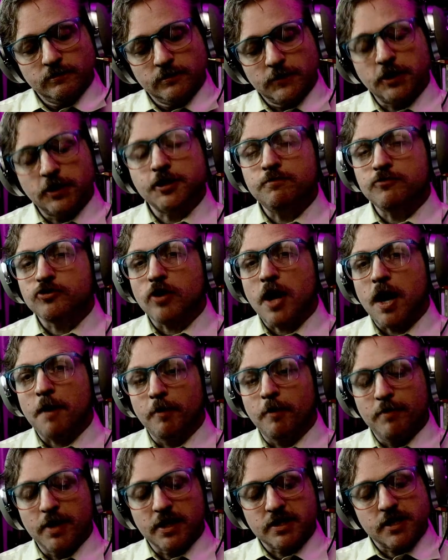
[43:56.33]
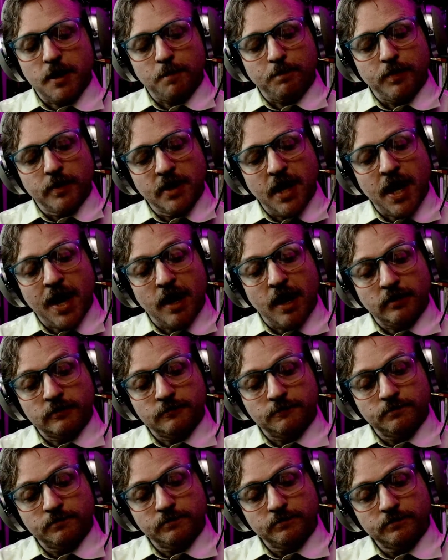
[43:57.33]
There's some trauma mixed up in that.
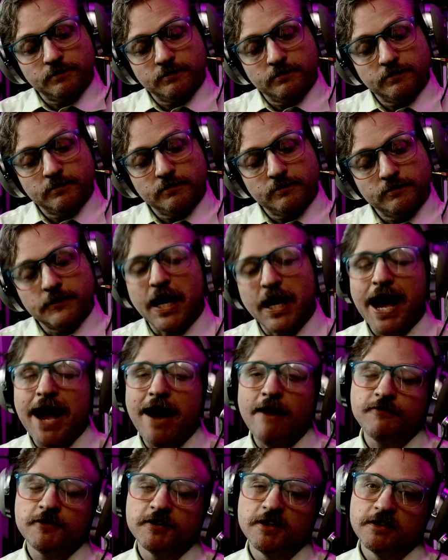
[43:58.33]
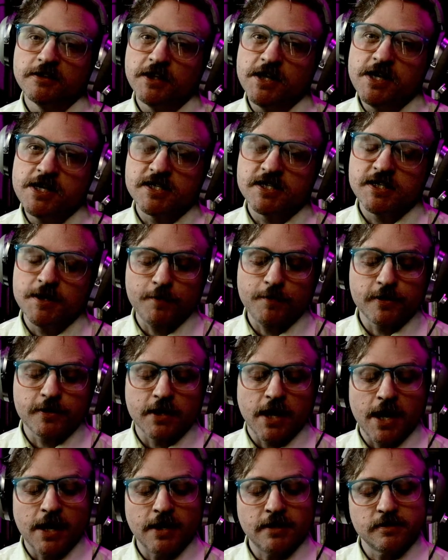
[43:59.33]
You have to at least
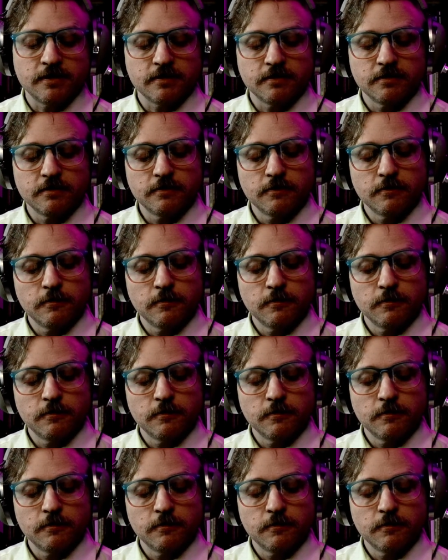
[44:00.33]
sympathize.